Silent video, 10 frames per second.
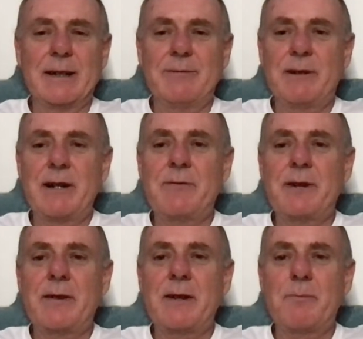very,
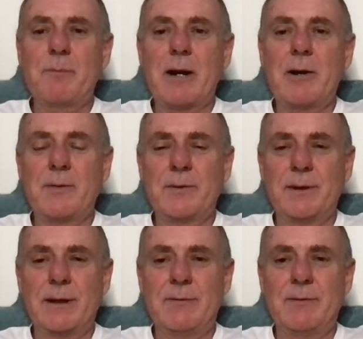very
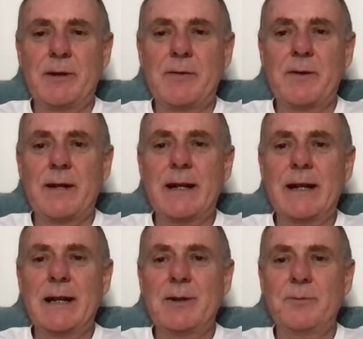powerful and very, very
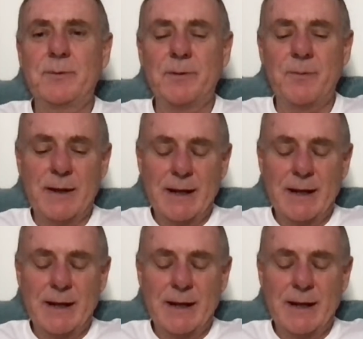helpful.